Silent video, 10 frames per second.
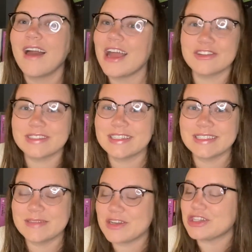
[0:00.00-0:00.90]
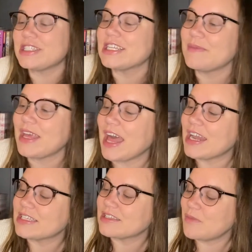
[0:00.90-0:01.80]
it just doesn't seem interesting to me, and
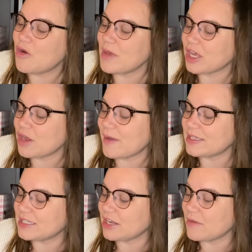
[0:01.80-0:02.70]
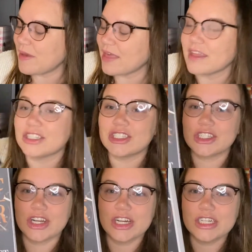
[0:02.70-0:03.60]
it's The Bowmaker by Sarah Beth
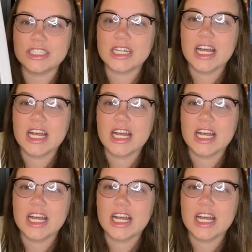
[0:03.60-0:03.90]
Durst.